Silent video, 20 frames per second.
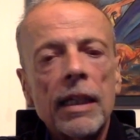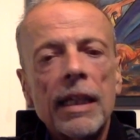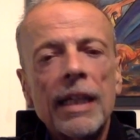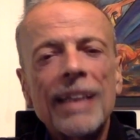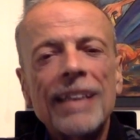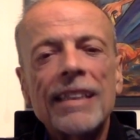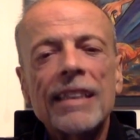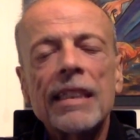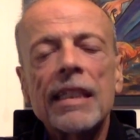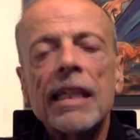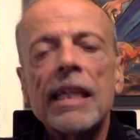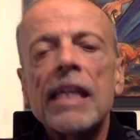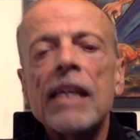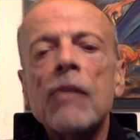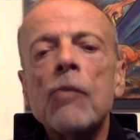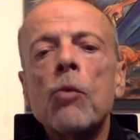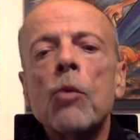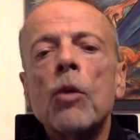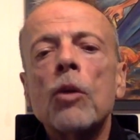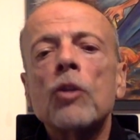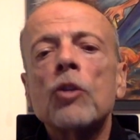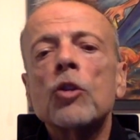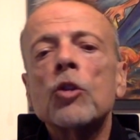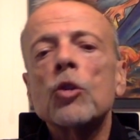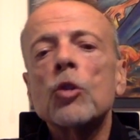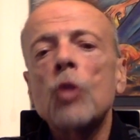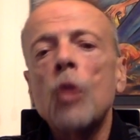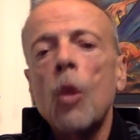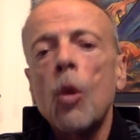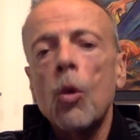it's he was
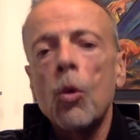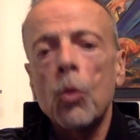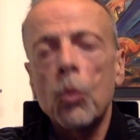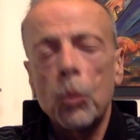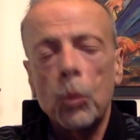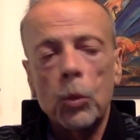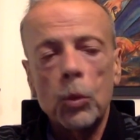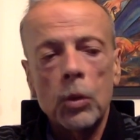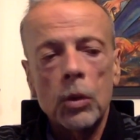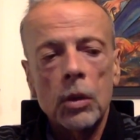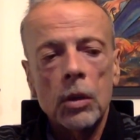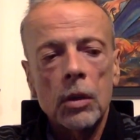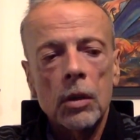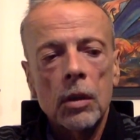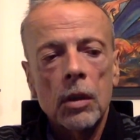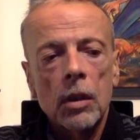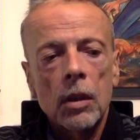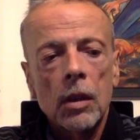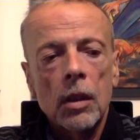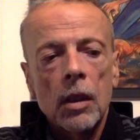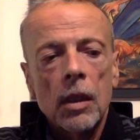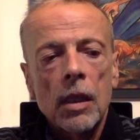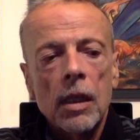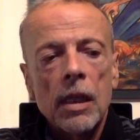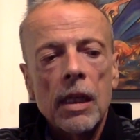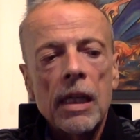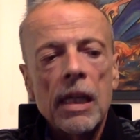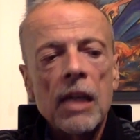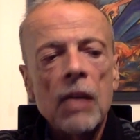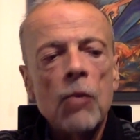told.
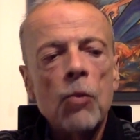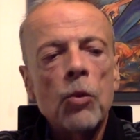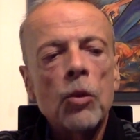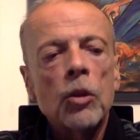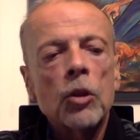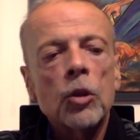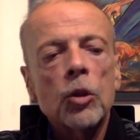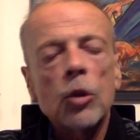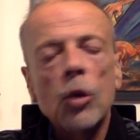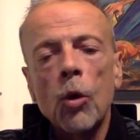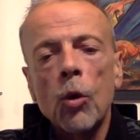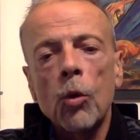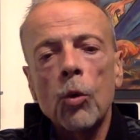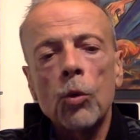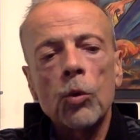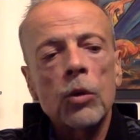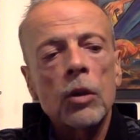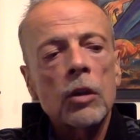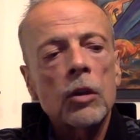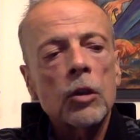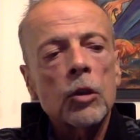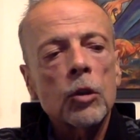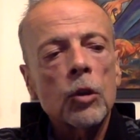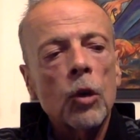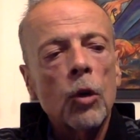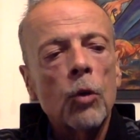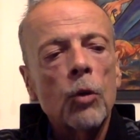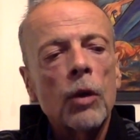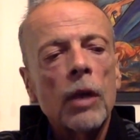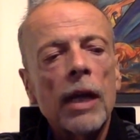He was told that
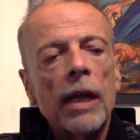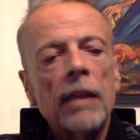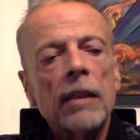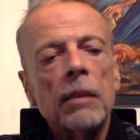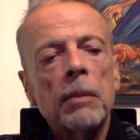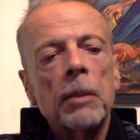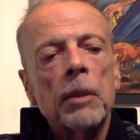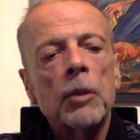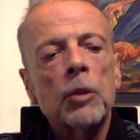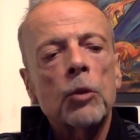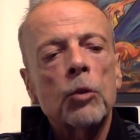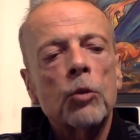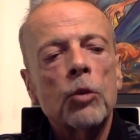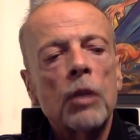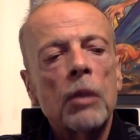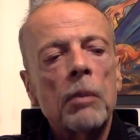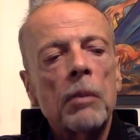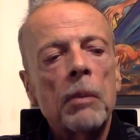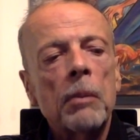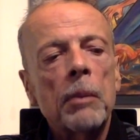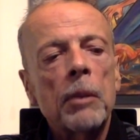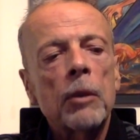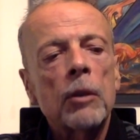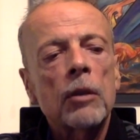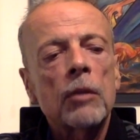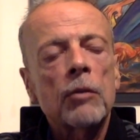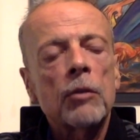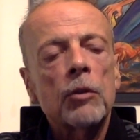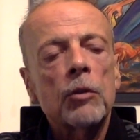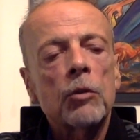Stone got special treatment
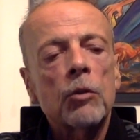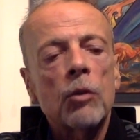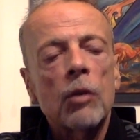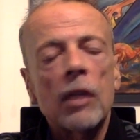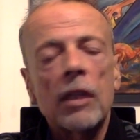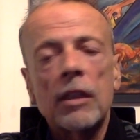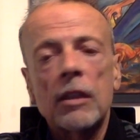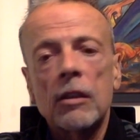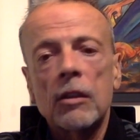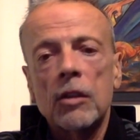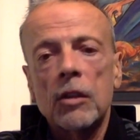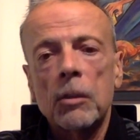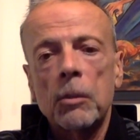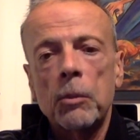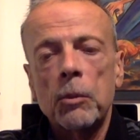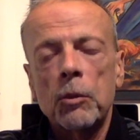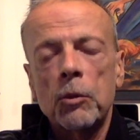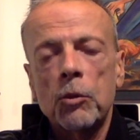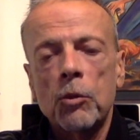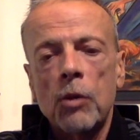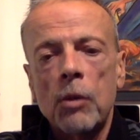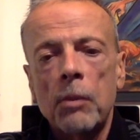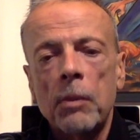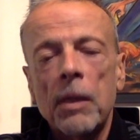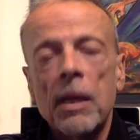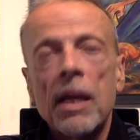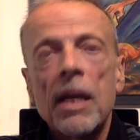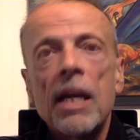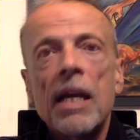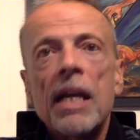because of his relationship with Trump.
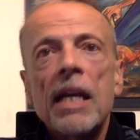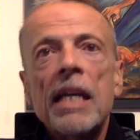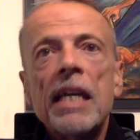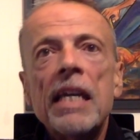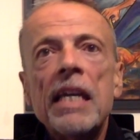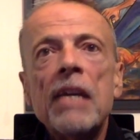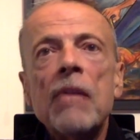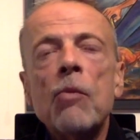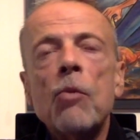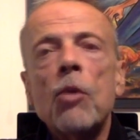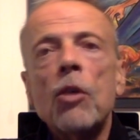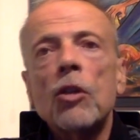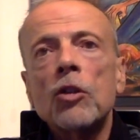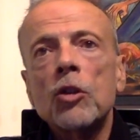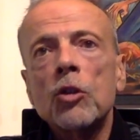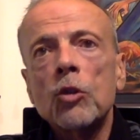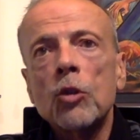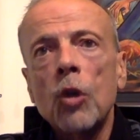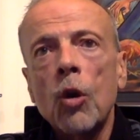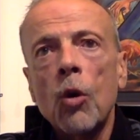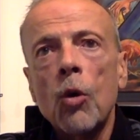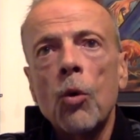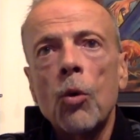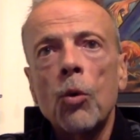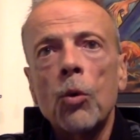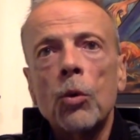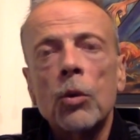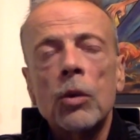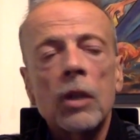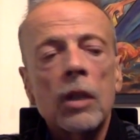He was
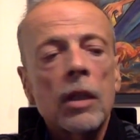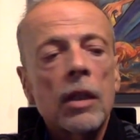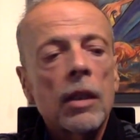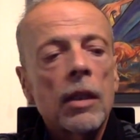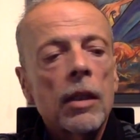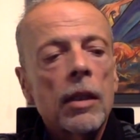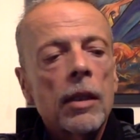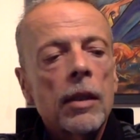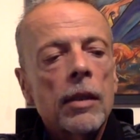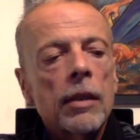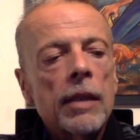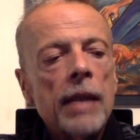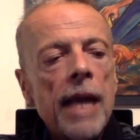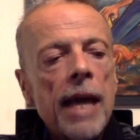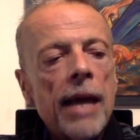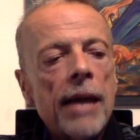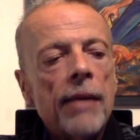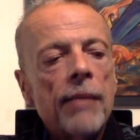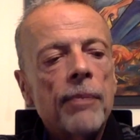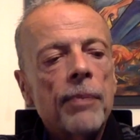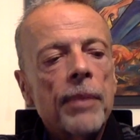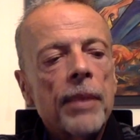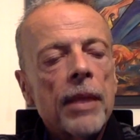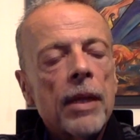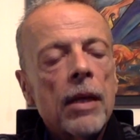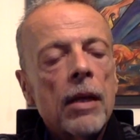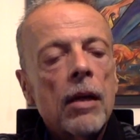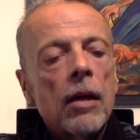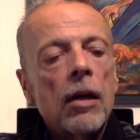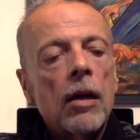told that
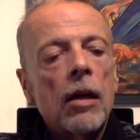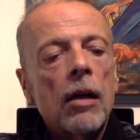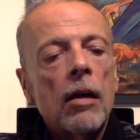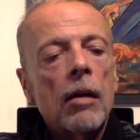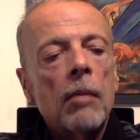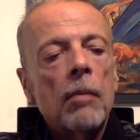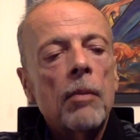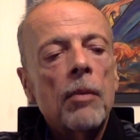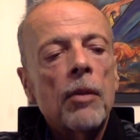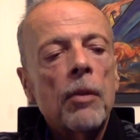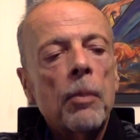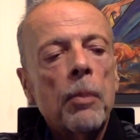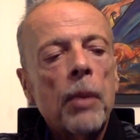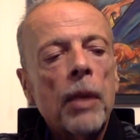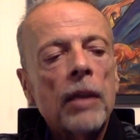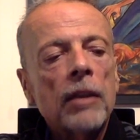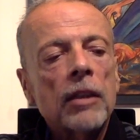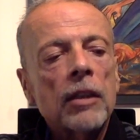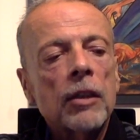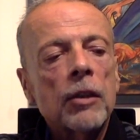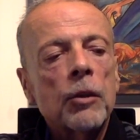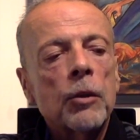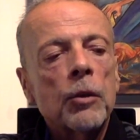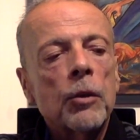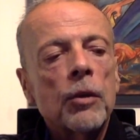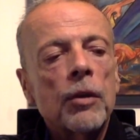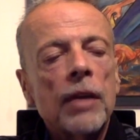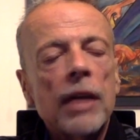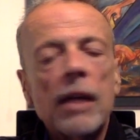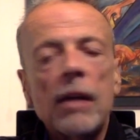the
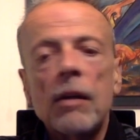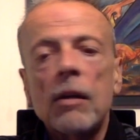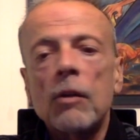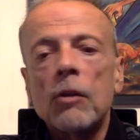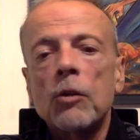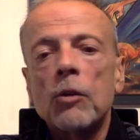prosecutor that